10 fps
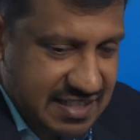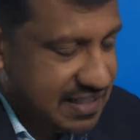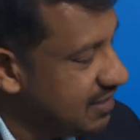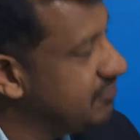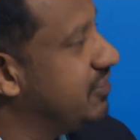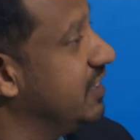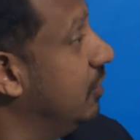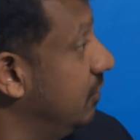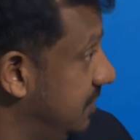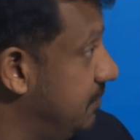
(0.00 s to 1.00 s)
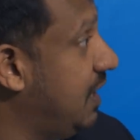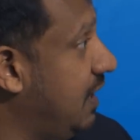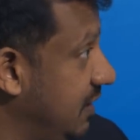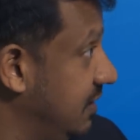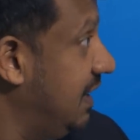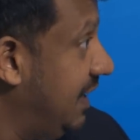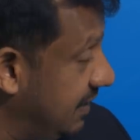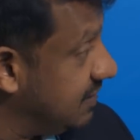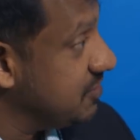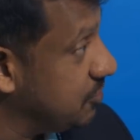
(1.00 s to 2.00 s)
delivery on demand at
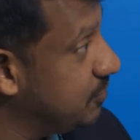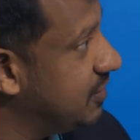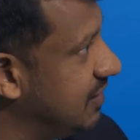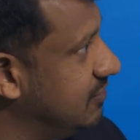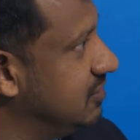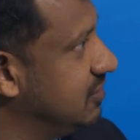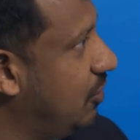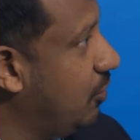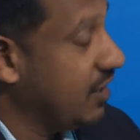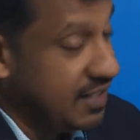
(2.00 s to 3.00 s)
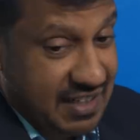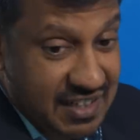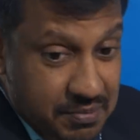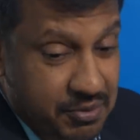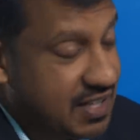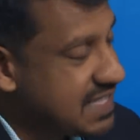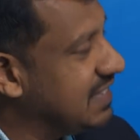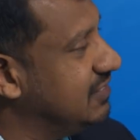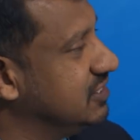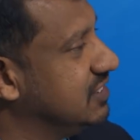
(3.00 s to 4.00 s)
a consumer level or at an enterprise
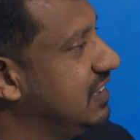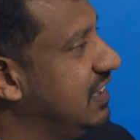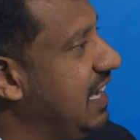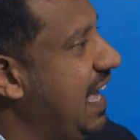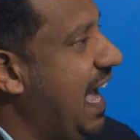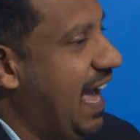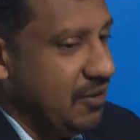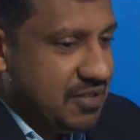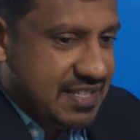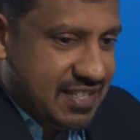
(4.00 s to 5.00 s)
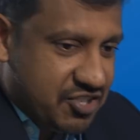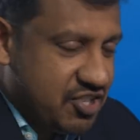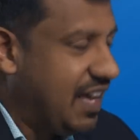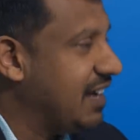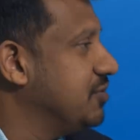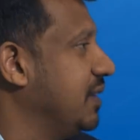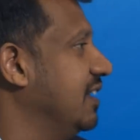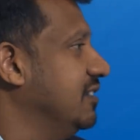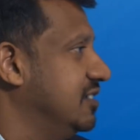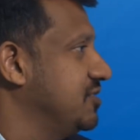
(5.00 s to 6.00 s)
level, and stitch that
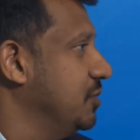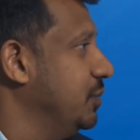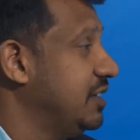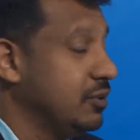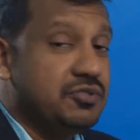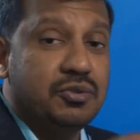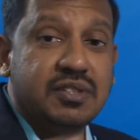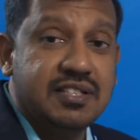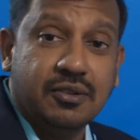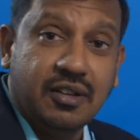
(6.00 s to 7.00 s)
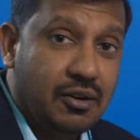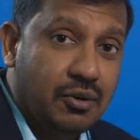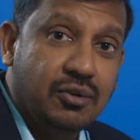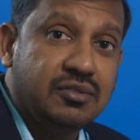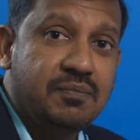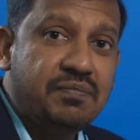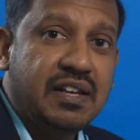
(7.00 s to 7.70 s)
together. So we don't do this on our own.